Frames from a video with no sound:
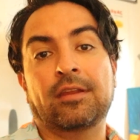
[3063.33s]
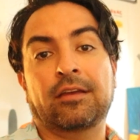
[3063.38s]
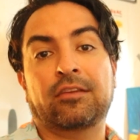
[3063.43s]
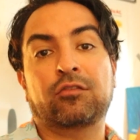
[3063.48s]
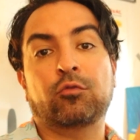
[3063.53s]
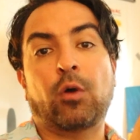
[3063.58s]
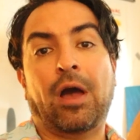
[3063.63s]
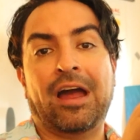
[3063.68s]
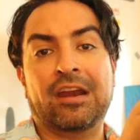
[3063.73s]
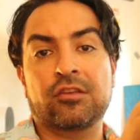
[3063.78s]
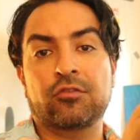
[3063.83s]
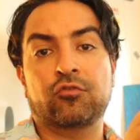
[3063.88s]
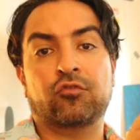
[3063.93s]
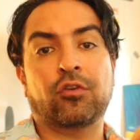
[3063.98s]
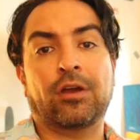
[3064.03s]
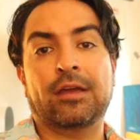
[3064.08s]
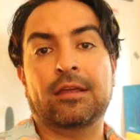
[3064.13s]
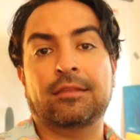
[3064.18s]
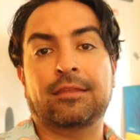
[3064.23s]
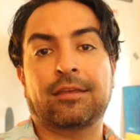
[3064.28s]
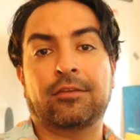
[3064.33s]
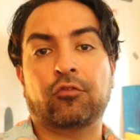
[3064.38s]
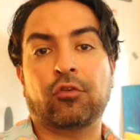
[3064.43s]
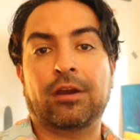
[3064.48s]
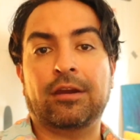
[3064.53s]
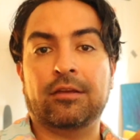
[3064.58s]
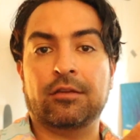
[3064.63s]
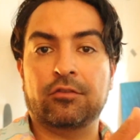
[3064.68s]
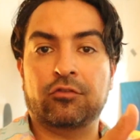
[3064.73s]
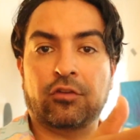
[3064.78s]
next? How do you try? They
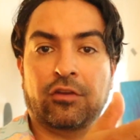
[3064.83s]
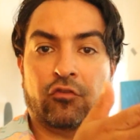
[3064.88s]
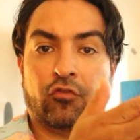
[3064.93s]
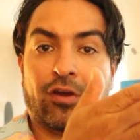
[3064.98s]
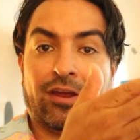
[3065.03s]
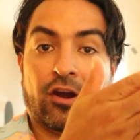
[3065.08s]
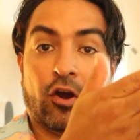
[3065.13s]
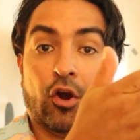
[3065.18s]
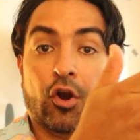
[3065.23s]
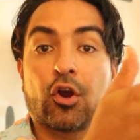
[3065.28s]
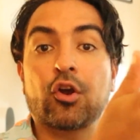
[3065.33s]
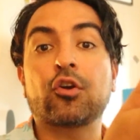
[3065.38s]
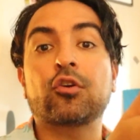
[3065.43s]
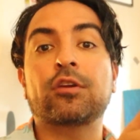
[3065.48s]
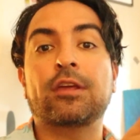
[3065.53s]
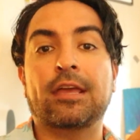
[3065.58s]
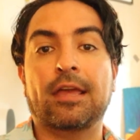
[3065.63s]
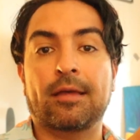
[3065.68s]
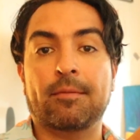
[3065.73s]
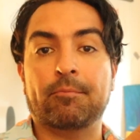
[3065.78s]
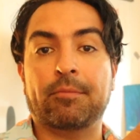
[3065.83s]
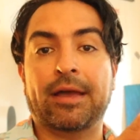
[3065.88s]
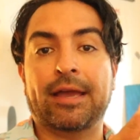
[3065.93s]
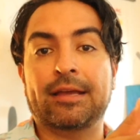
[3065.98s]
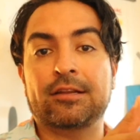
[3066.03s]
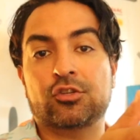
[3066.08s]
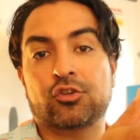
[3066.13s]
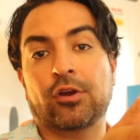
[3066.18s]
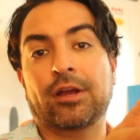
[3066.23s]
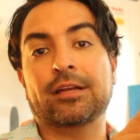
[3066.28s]
try to they try to hurt him
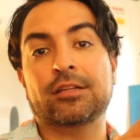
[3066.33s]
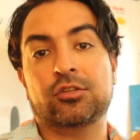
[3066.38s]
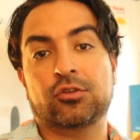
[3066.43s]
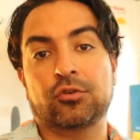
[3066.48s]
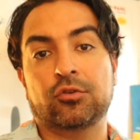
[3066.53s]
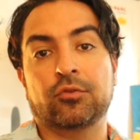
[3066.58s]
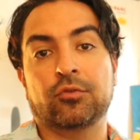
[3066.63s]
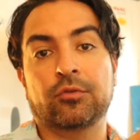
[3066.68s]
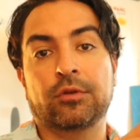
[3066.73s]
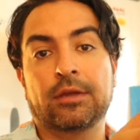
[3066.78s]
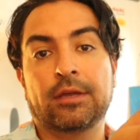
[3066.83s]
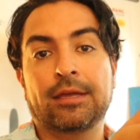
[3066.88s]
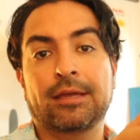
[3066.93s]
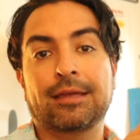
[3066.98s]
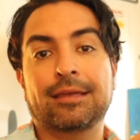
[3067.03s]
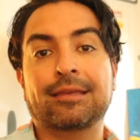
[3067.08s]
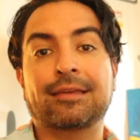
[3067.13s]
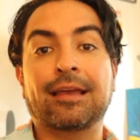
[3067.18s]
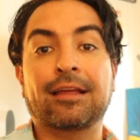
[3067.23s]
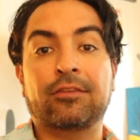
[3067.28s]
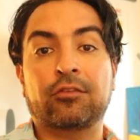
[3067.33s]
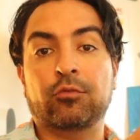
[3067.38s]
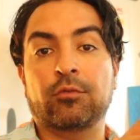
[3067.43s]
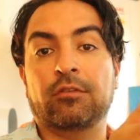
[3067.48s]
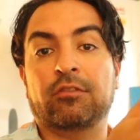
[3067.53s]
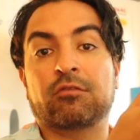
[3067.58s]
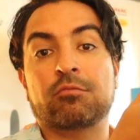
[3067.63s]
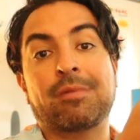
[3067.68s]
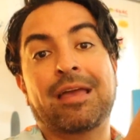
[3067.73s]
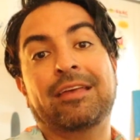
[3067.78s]
by trying to get to
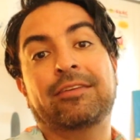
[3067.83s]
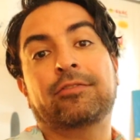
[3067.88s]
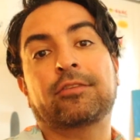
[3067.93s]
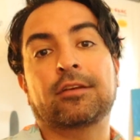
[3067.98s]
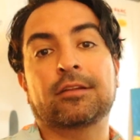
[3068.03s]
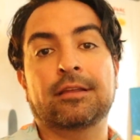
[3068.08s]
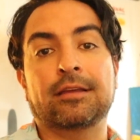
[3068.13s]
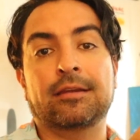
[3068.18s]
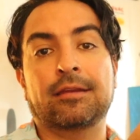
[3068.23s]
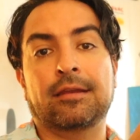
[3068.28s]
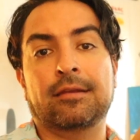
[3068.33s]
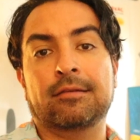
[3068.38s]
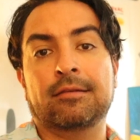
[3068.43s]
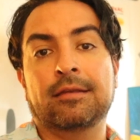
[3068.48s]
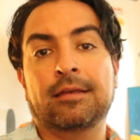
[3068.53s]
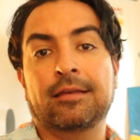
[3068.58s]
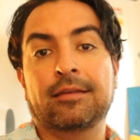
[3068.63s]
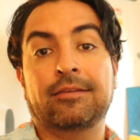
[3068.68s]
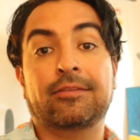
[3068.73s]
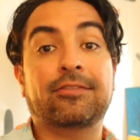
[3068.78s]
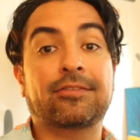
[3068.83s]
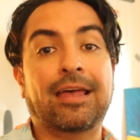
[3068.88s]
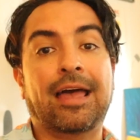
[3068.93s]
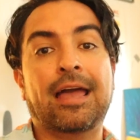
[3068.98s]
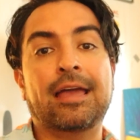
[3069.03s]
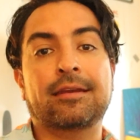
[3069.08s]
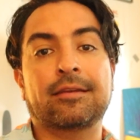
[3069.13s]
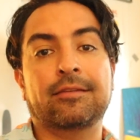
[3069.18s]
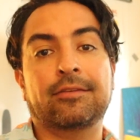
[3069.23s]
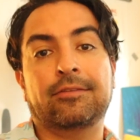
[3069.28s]
his masculine and
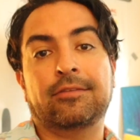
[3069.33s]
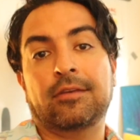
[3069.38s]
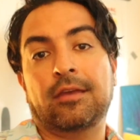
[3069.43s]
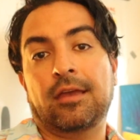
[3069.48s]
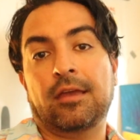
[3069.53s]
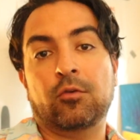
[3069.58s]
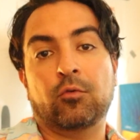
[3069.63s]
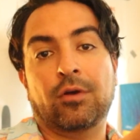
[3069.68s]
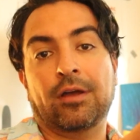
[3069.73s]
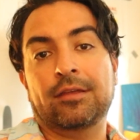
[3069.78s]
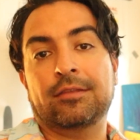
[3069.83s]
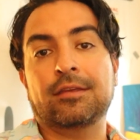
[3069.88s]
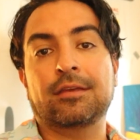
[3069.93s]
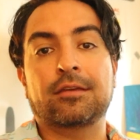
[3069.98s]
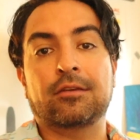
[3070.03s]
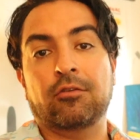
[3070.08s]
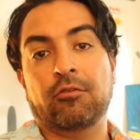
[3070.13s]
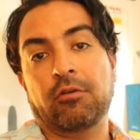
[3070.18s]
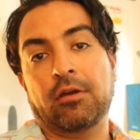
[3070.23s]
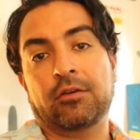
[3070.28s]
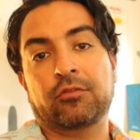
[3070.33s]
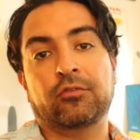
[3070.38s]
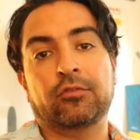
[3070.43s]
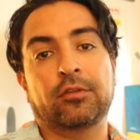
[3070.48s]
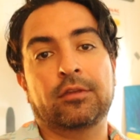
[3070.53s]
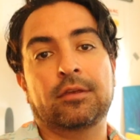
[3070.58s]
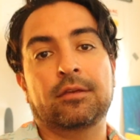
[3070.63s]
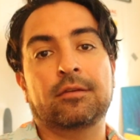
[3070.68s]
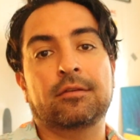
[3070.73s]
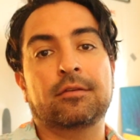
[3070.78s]
side and saying, "Well, I think you're
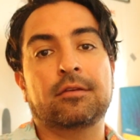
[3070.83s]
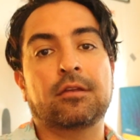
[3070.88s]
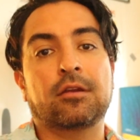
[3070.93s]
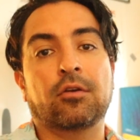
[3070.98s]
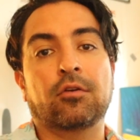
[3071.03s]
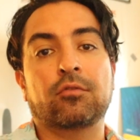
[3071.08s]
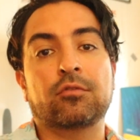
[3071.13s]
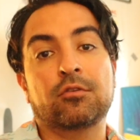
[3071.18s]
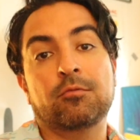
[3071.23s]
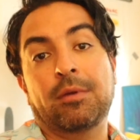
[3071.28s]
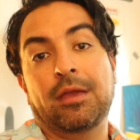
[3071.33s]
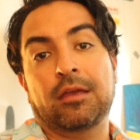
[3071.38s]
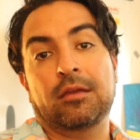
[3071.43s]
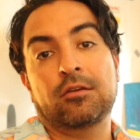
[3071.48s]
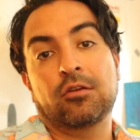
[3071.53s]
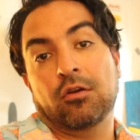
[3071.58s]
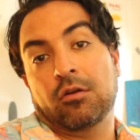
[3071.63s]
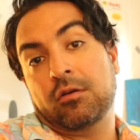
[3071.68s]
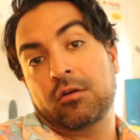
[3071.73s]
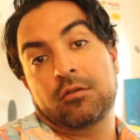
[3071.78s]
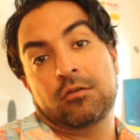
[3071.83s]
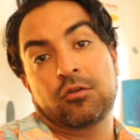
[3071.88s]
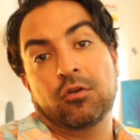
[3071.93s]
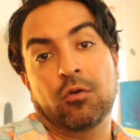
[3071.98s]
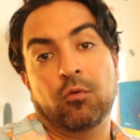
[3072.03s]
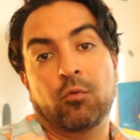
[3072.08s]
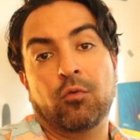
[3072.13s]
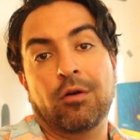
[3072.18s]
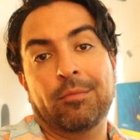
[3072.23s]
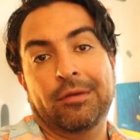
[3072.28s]
actually, you know, you make you're a,
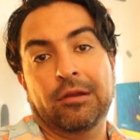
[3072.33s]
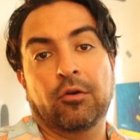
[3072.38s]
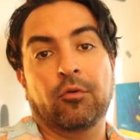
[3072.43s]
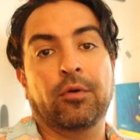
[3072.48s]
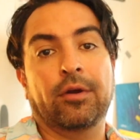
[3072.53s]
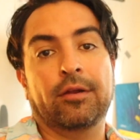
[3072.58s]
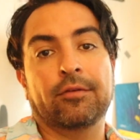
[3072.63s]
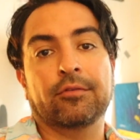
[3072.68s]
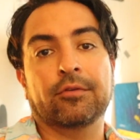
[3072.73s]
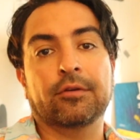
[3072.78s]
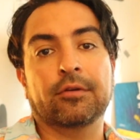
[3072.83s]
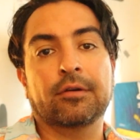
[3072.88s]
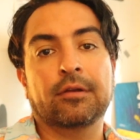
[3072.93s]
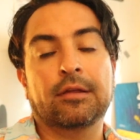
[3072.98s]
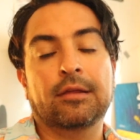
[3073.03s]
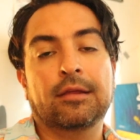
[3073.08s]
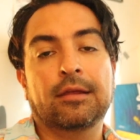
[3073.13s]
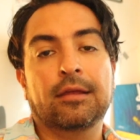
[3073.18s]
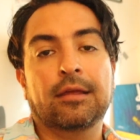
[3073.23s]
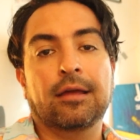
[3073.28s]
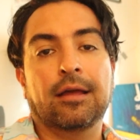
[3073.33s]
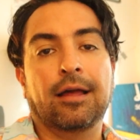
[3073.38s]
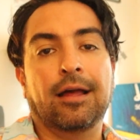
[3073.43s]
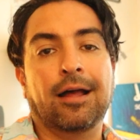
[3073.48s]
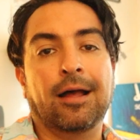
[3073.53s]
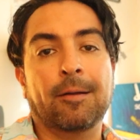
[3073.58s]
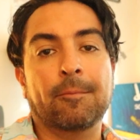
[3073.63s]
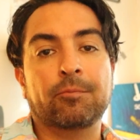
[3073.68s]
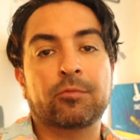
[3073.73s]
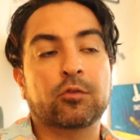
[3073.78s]
you're a woman or whatever,"
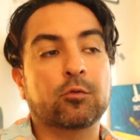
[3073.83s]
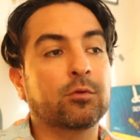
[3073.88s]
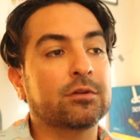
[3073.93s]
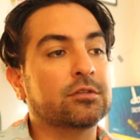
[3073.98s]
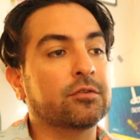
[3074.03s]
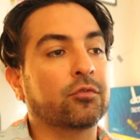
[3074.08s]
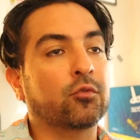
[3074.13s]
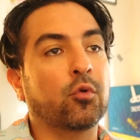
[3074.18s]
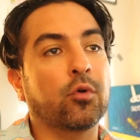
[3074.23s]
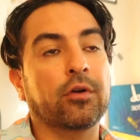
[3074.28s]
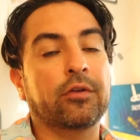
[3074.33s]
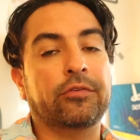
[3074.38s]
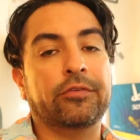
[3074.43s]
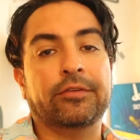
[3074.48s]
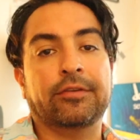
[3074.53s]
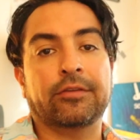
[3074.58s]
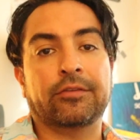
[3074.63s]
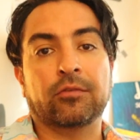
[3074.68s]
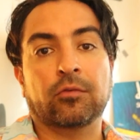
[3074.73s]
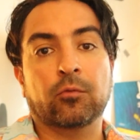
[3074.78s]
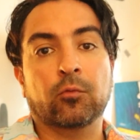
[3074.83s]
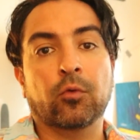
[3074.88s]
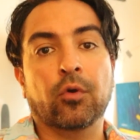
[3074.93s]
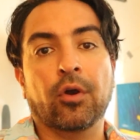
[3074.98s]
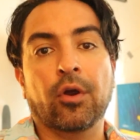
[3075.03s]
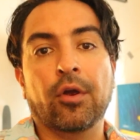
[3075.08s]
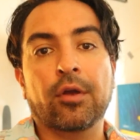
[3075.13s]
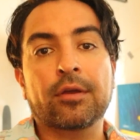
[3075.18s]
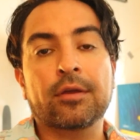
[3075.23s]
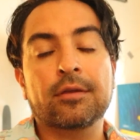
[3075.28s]
um, which of course it doesn't
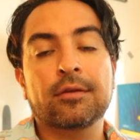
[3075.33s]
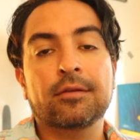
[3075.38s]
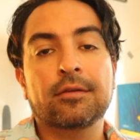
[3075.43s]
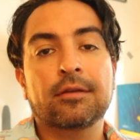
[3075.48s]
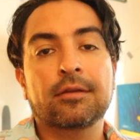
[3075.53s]
work,